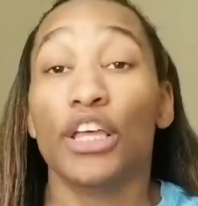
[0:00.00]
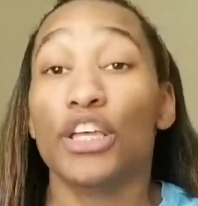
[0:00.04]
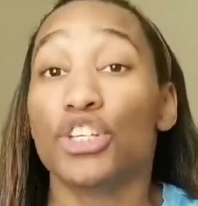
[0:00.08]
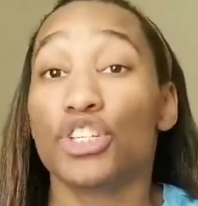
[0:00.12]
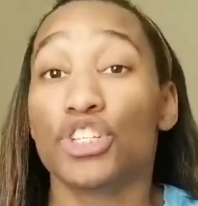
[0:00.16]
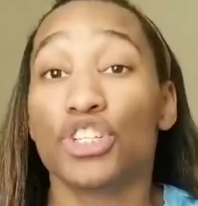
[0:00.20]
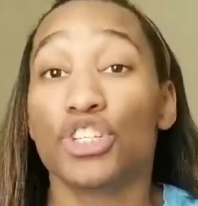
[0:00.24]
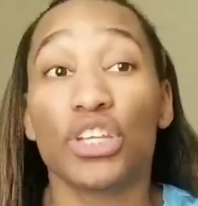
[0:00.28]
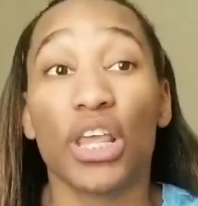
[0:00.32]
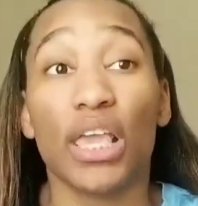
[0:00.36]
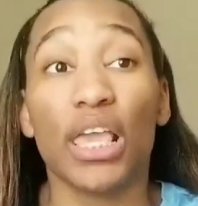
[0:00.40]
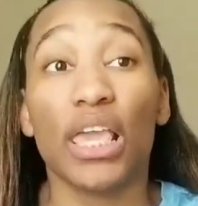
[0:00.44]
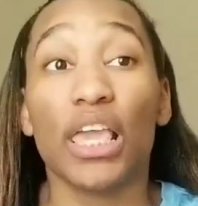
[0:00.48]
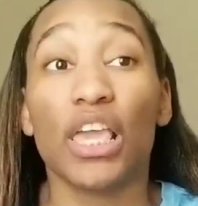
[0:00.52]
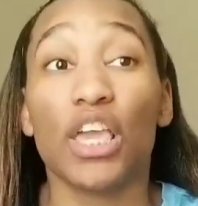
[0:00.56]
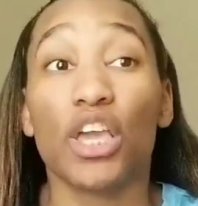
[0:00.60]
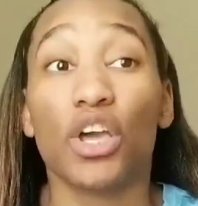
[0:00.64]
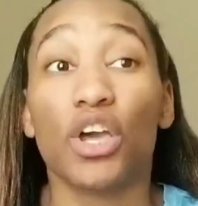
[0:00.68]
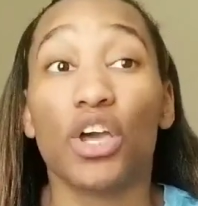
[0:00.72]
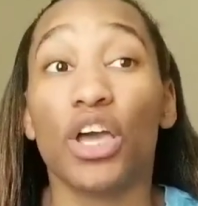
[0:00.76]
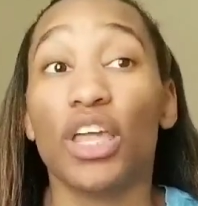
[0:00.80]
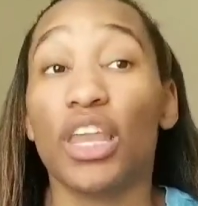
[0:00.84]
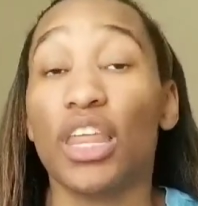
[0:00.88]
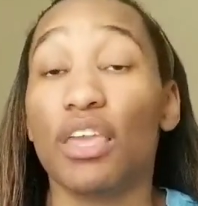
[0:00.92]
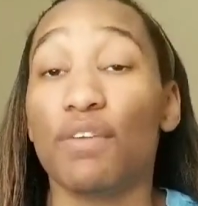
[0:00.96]

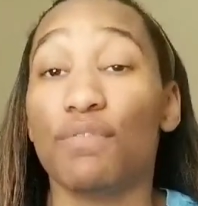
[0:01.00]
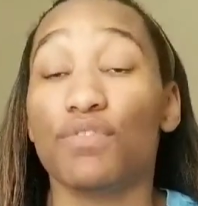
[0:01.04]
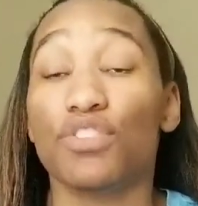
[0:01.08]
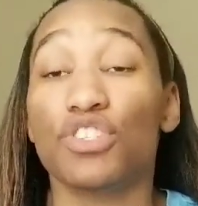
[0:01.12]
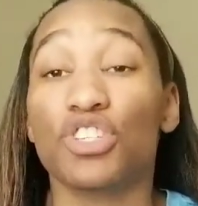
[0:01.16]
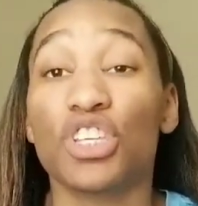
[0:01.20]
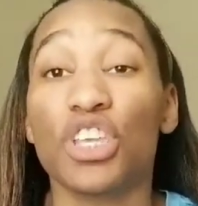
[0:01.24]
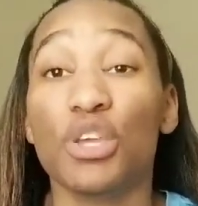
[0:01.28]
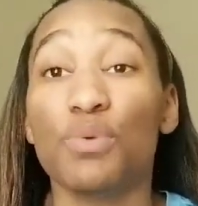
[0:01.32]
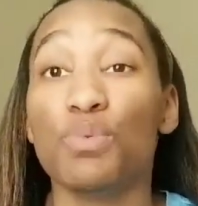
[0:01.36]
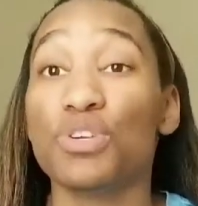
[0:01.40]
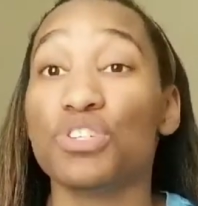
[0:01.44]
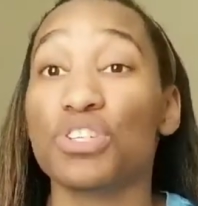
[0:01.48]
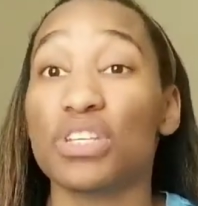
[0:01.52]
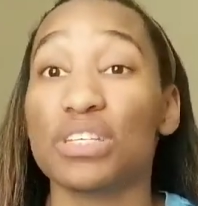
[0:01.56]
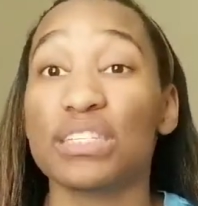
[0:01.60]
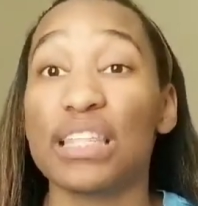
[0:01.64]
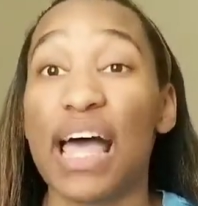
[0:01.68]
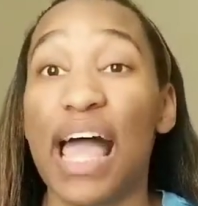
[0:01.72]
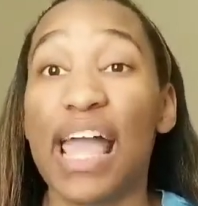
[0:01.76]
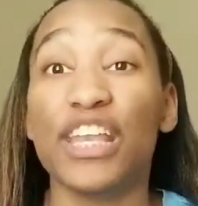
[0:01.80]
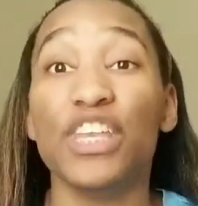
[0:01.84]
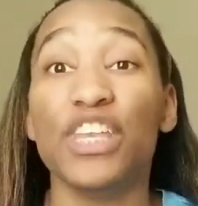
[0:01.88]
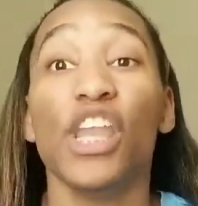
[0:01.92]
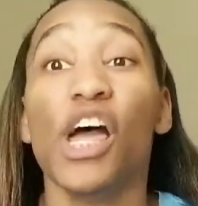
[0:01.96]
She couldn't, even, she was just
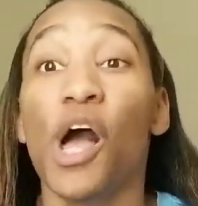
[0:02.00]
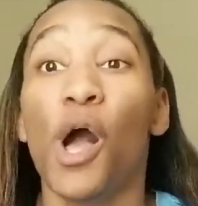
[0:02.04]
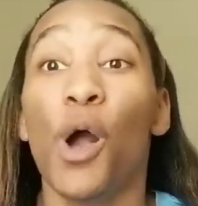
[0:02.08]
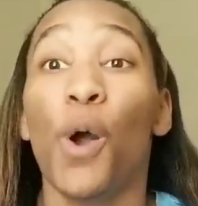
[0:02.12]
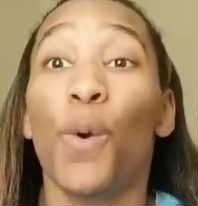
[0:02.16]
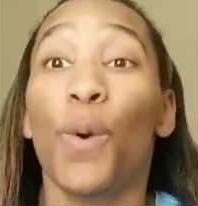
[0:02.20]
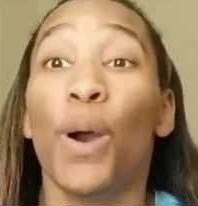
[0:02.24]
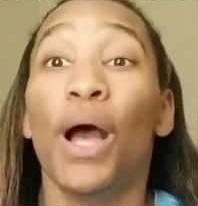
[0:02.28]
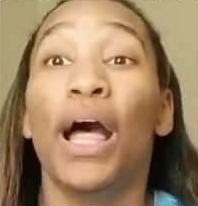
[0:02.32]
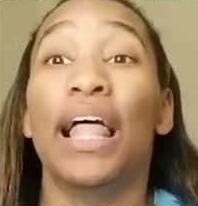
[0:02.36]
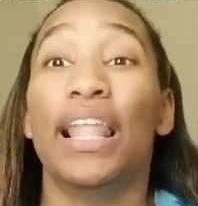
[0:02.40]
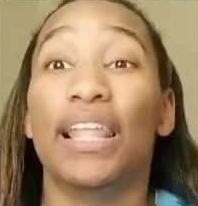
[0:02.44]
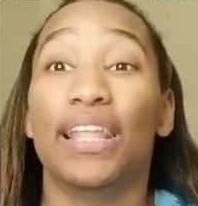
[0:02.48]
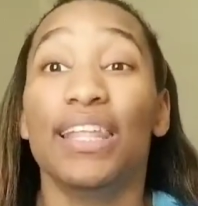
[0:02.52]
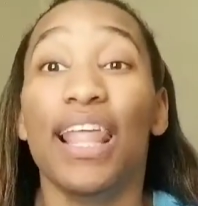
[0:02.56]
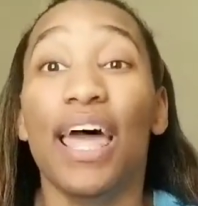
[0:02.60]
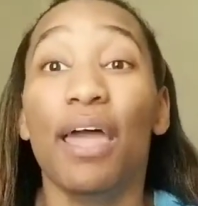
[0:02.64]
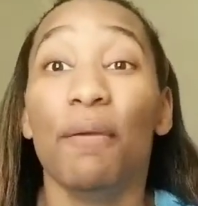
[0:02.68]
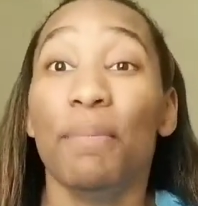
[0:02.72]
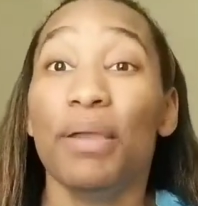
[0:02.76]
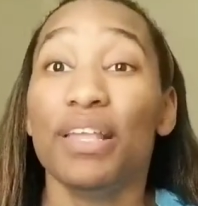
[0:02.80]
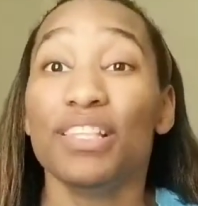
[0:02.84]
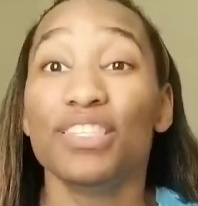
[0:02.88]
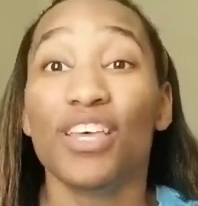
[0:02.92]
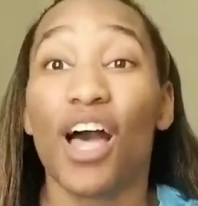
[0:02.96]
like, no,
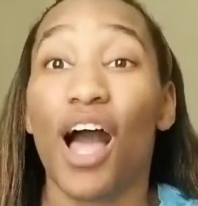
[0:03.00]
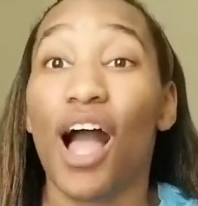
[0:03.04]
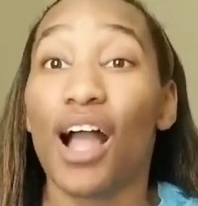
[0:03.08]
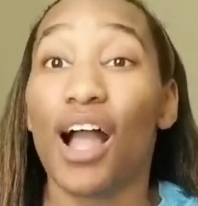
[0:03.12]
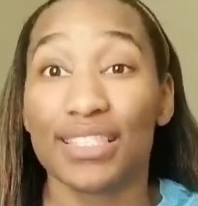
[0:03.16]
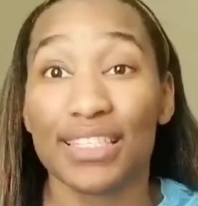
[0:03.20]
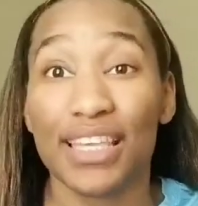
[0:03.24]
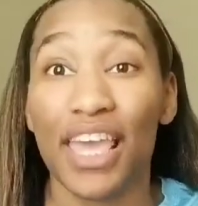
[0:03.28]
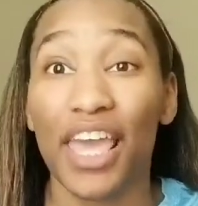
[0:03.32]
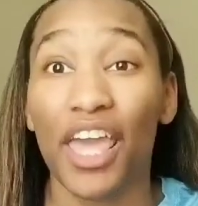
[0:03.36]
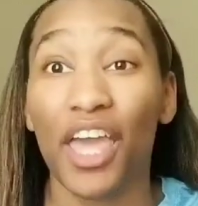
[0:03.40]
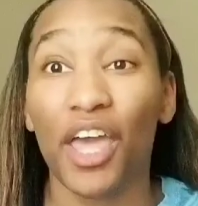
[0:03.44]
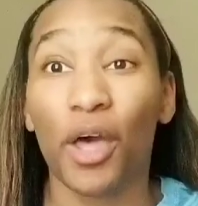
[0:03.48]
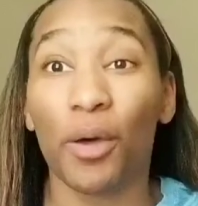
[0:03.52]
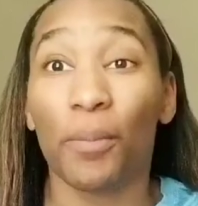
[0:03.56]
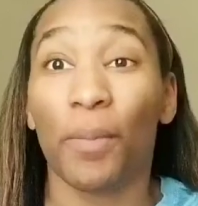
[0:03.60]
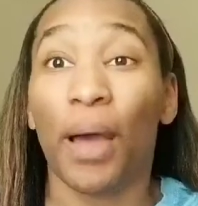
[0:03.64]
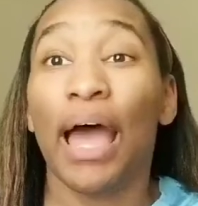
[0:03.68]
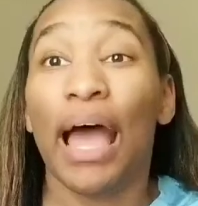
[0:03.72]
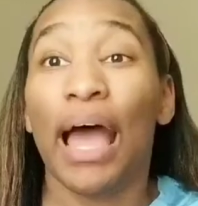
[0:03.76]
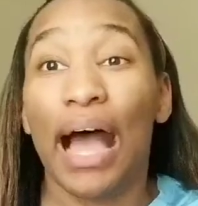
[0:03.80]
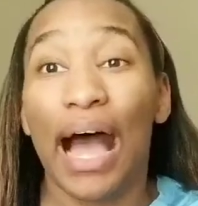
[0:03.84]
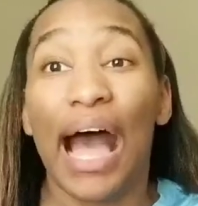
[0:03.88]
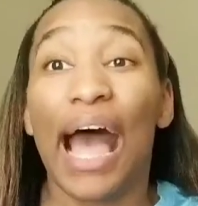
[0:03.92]
let me talk to him.